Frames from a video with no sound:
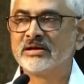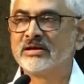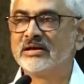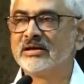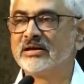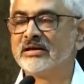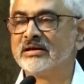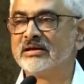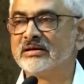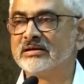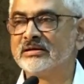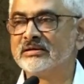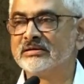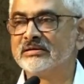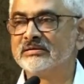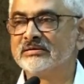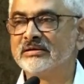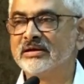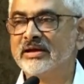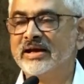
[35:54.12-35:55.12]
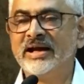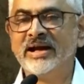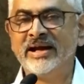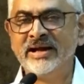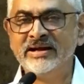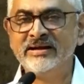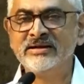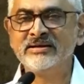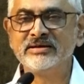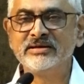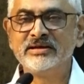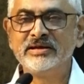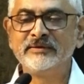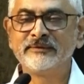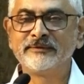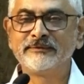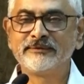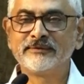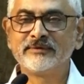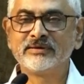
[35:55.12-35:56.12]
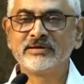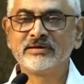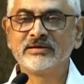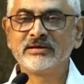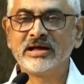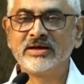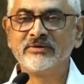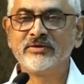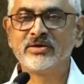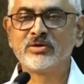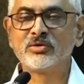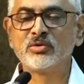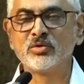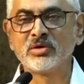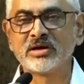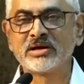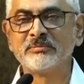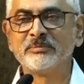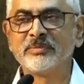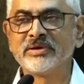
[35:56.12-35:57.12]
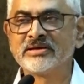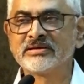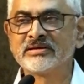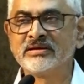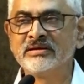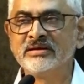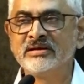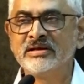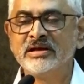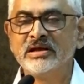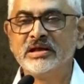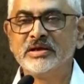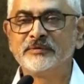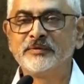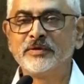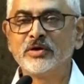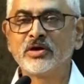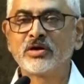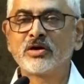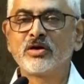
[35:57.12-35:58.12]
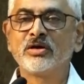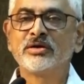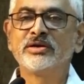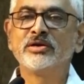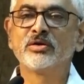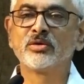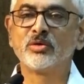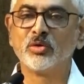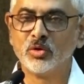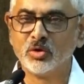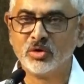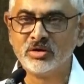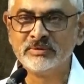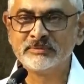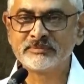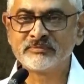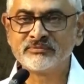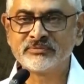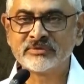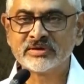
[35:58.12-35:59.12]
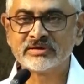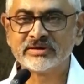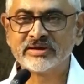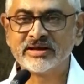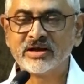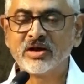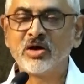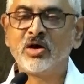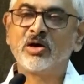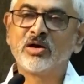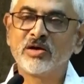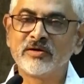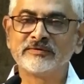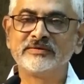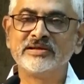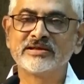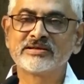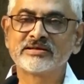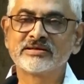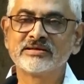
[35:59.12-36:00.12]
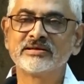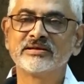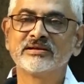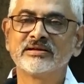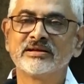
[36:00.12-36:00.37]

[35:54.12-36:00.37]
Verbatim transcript: Uh, and if uh, I were to do a comparison, if you are on your own, then all of this